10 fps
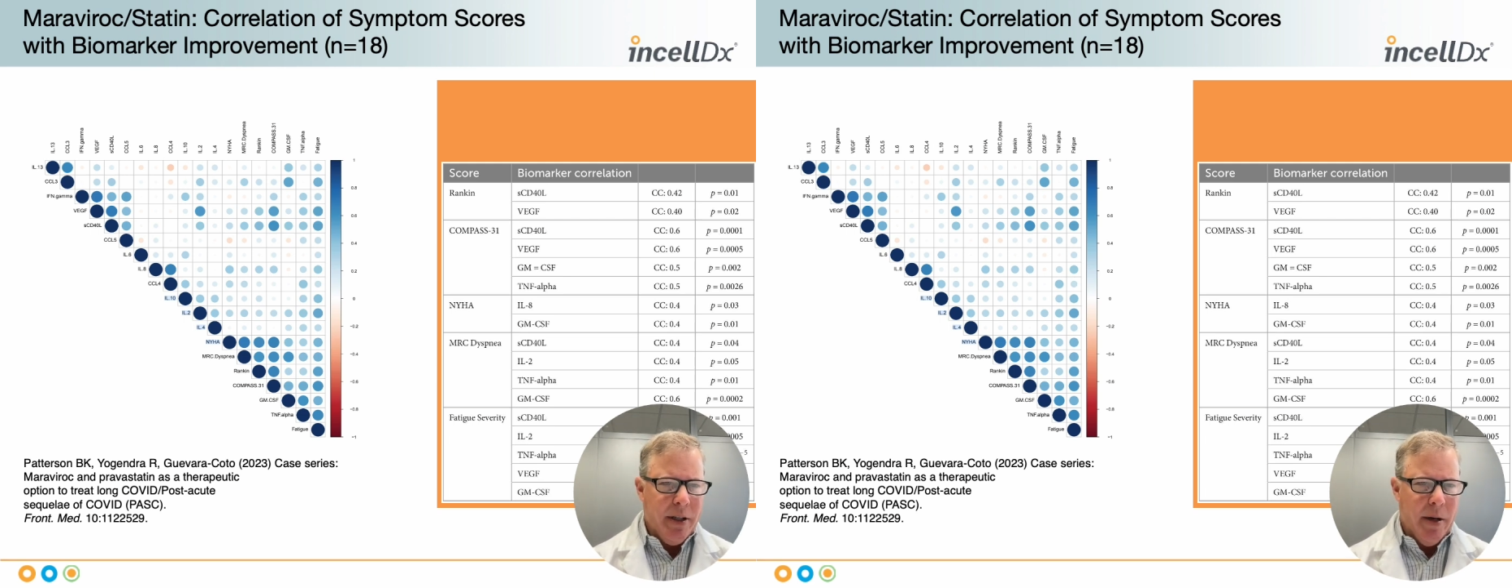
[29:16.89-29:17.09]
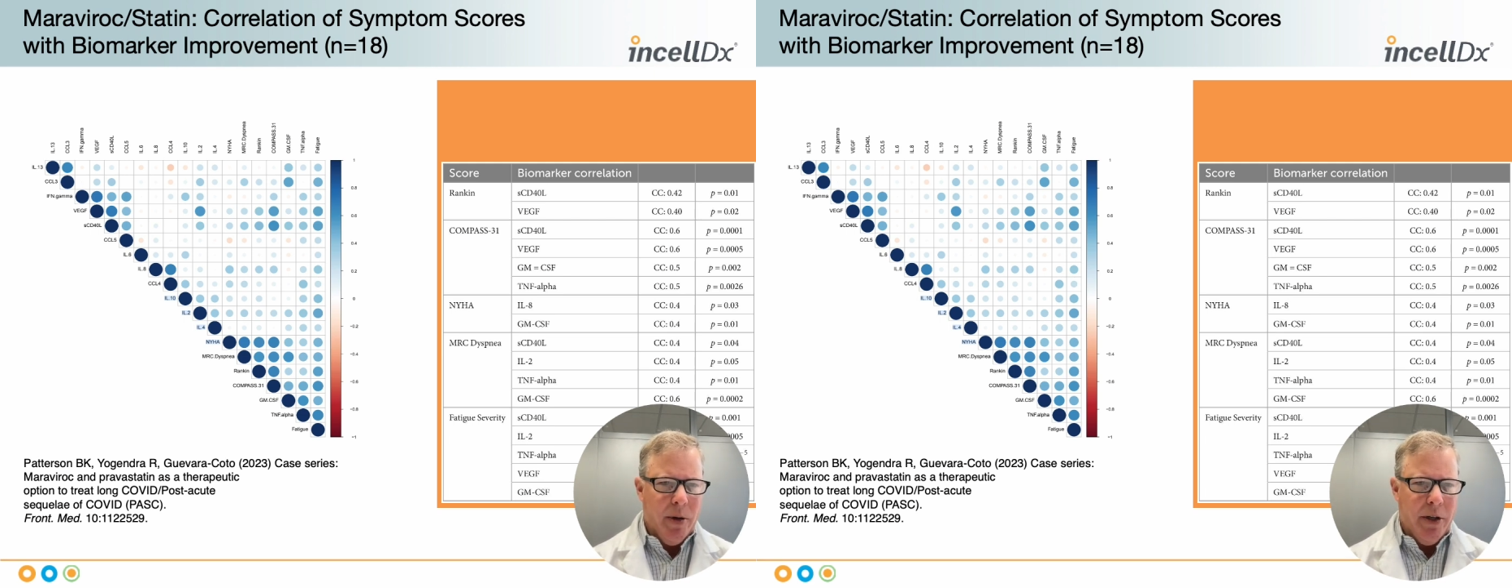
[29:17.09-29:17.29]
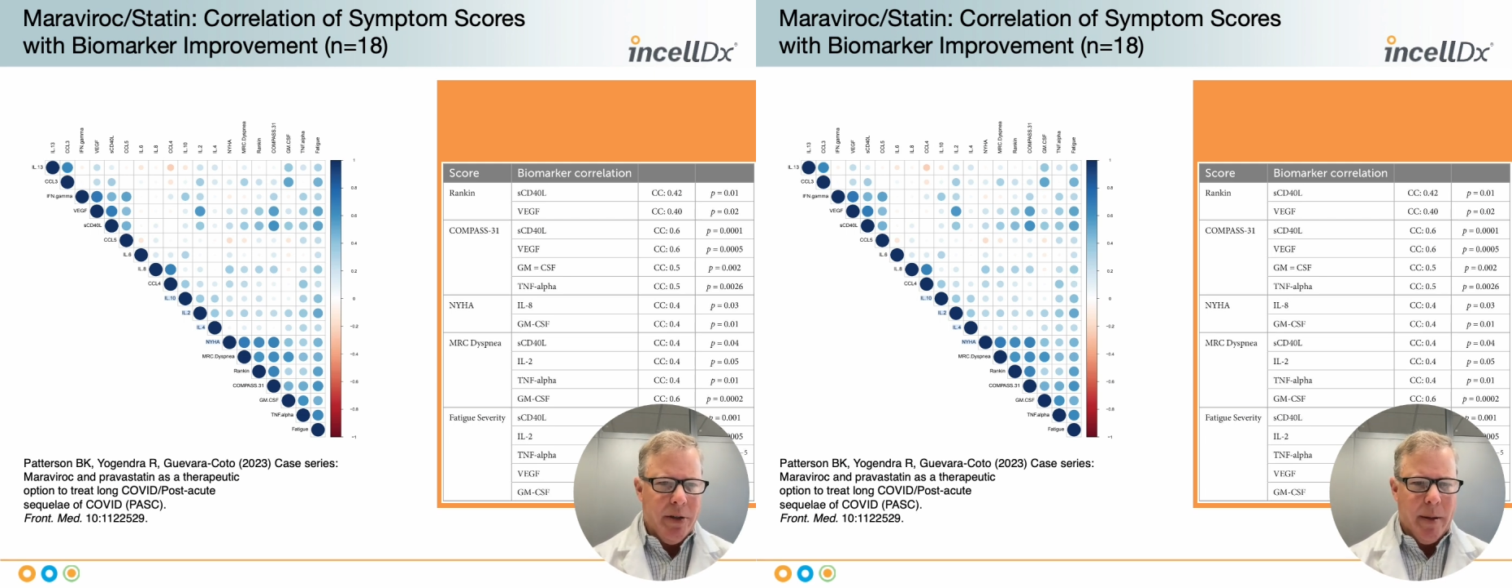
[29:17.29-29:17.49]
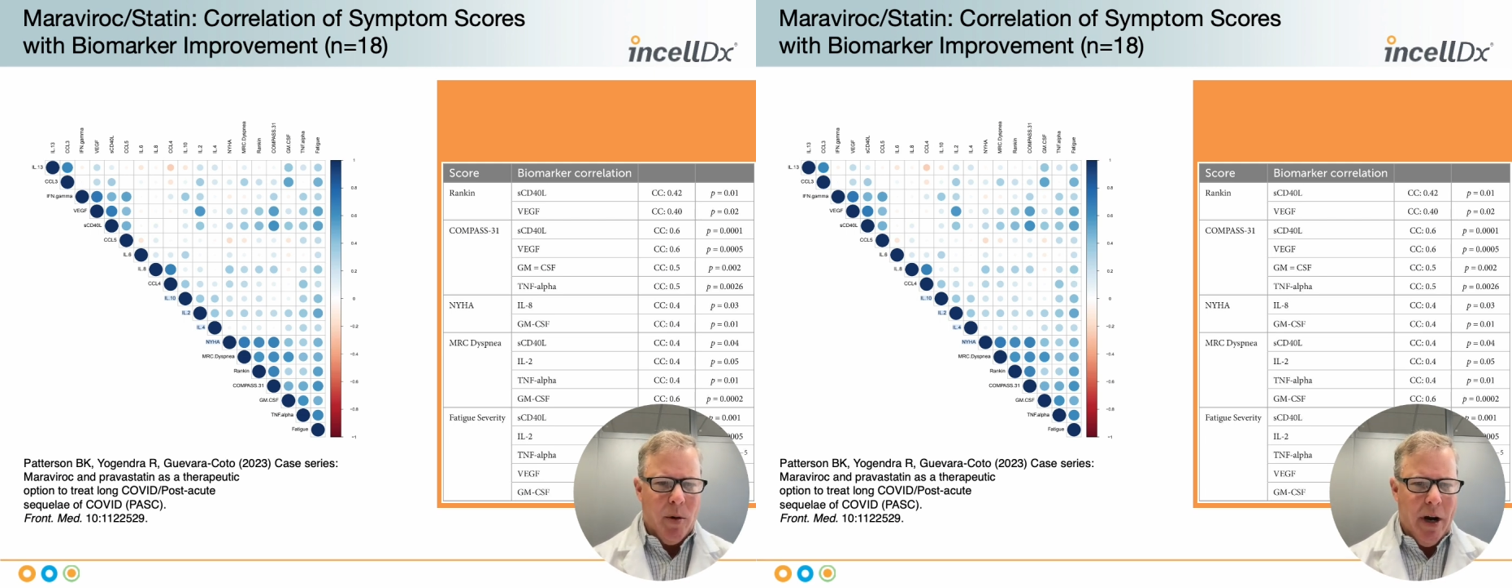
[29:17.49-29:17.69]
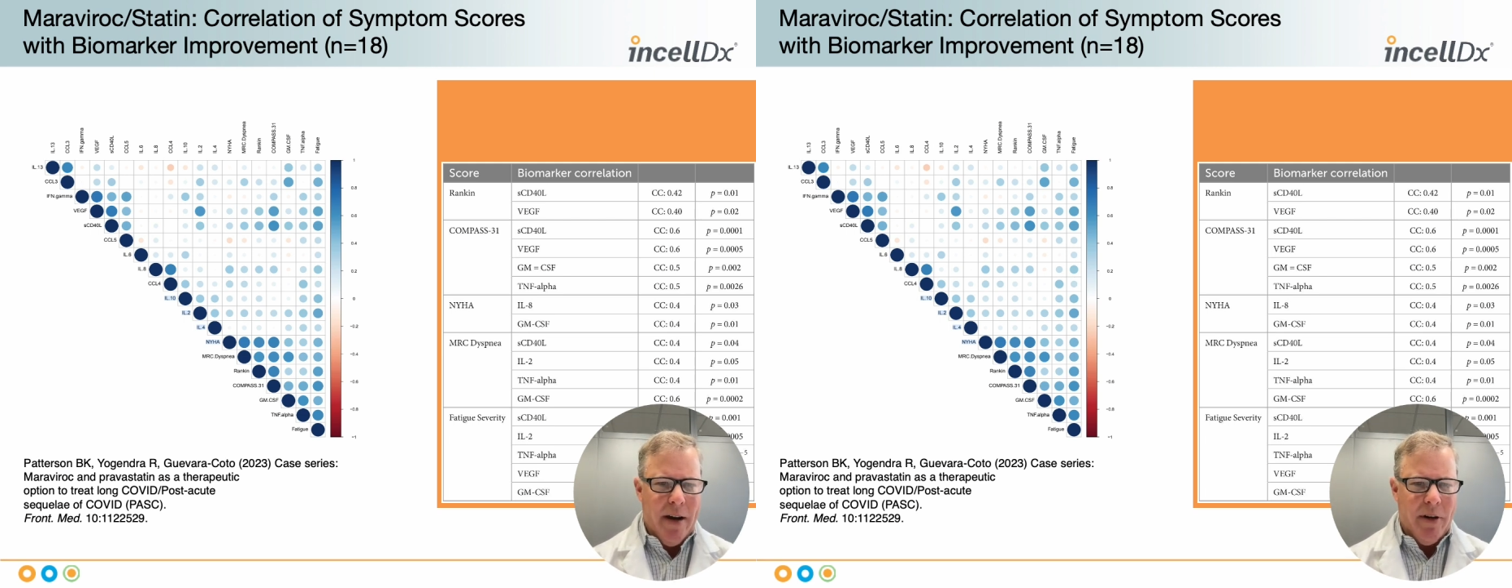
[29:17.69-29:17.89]
that we're using
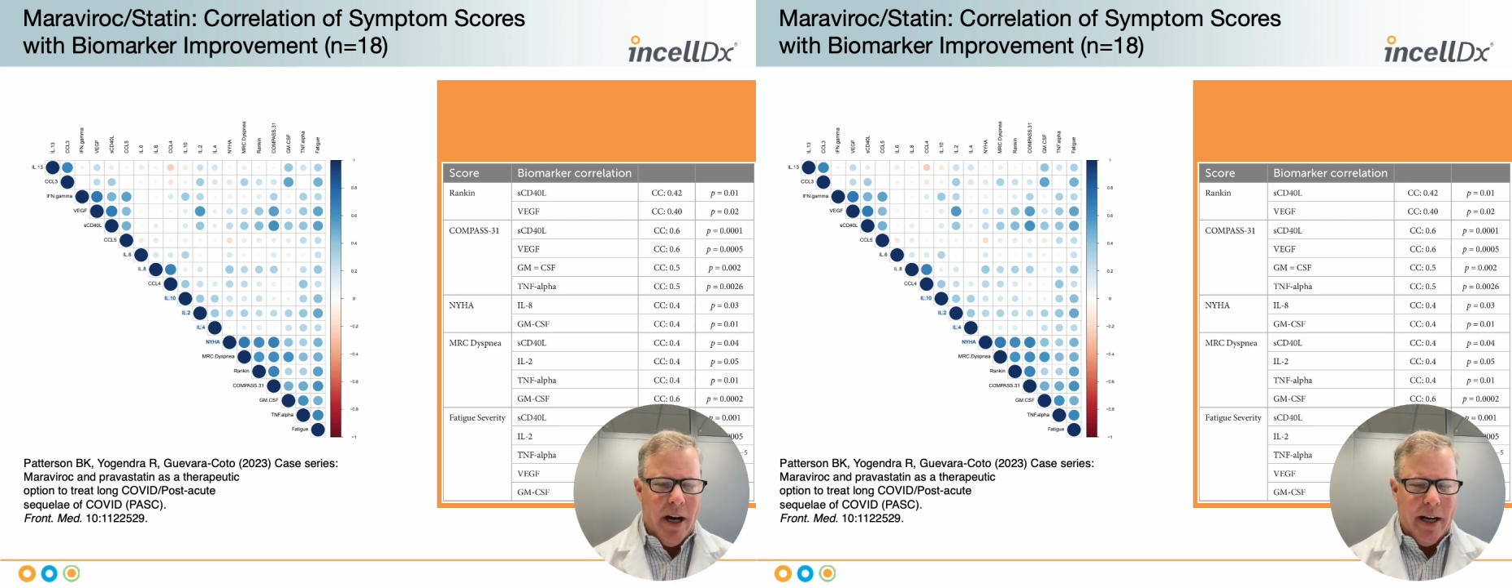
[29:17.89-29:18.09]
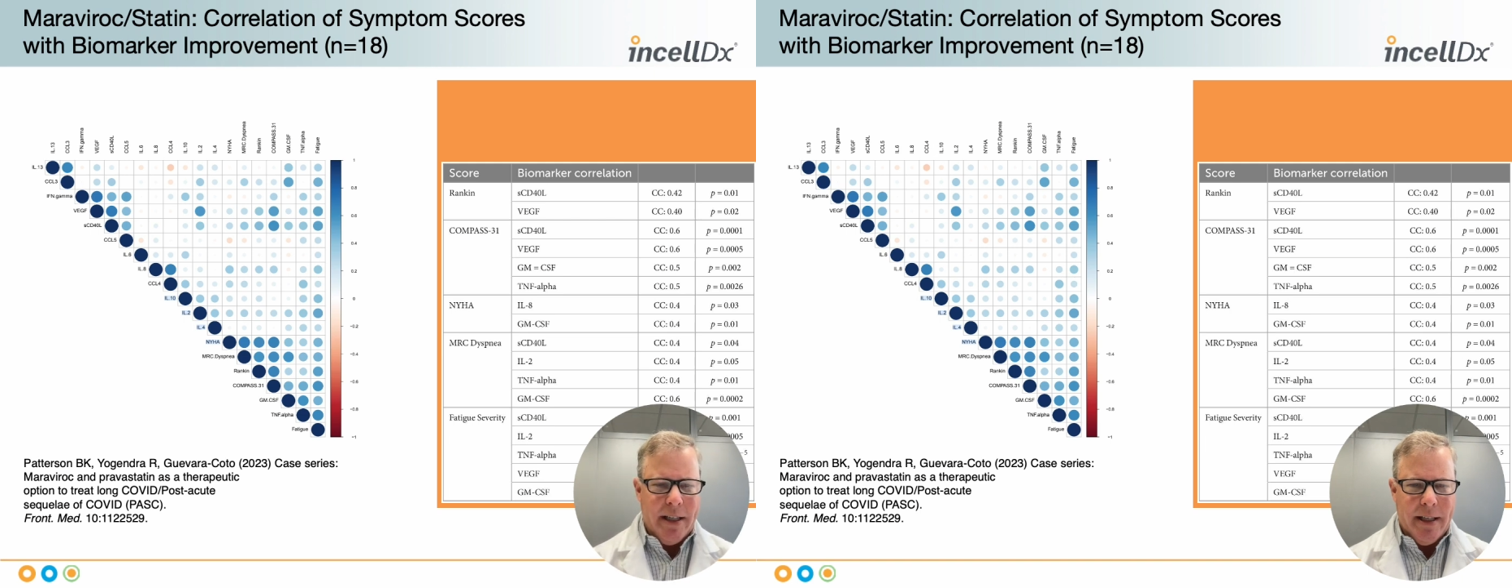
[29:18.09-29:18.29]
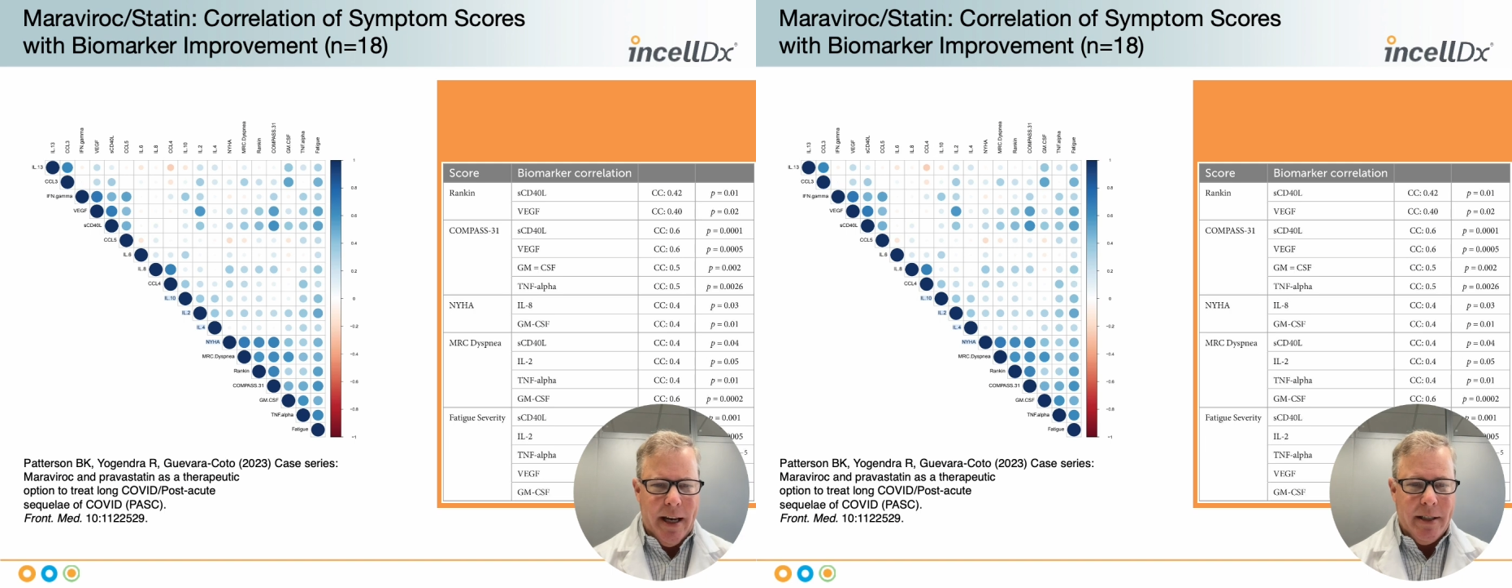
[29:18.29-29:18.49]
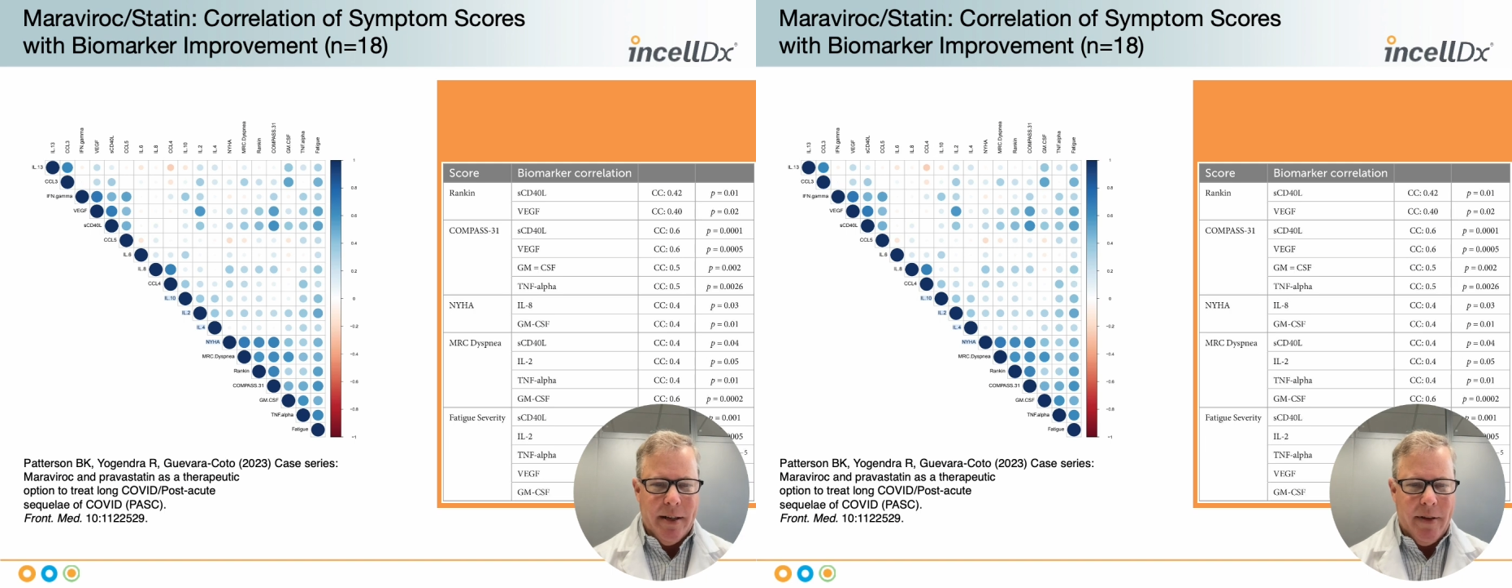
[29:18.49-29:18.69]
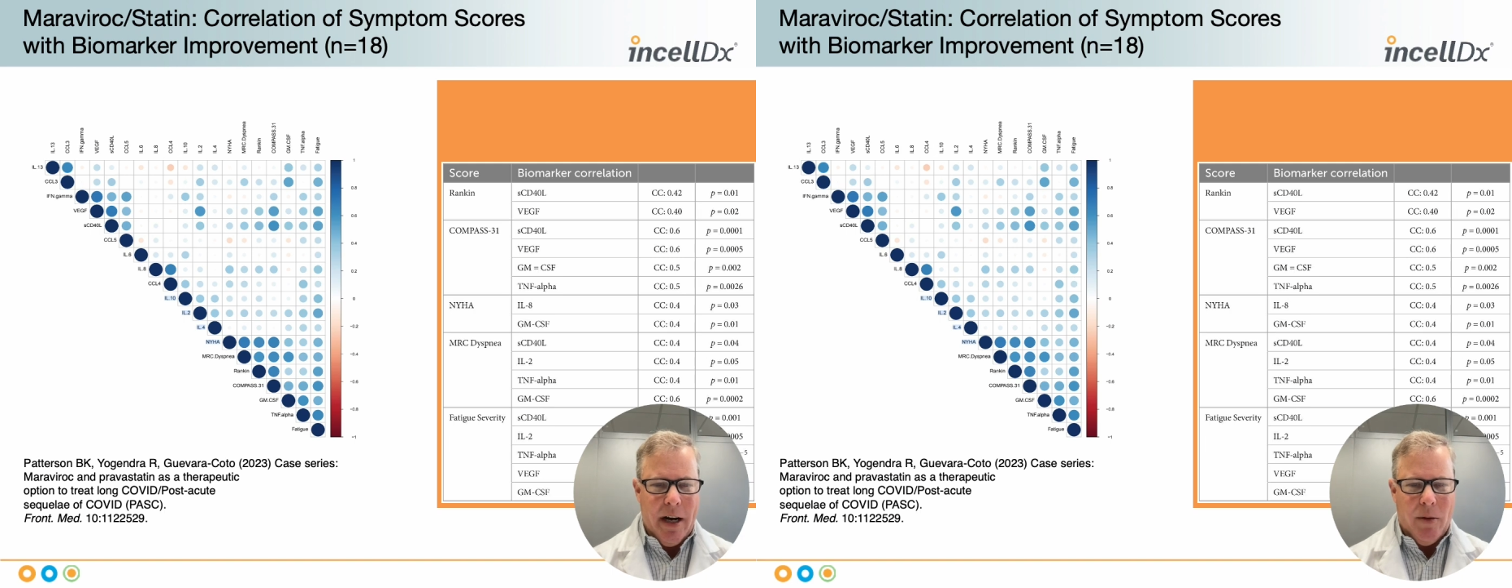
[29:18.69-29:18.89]
Maraviroc as an
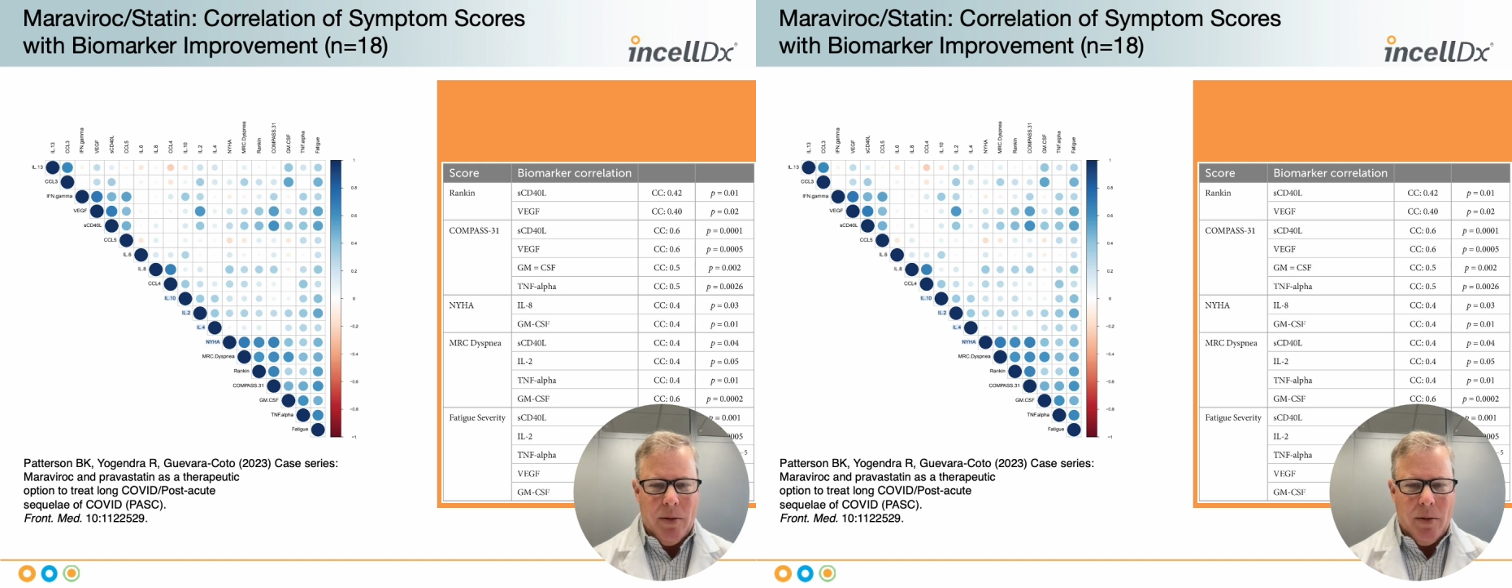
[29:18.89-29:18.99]
antiviral.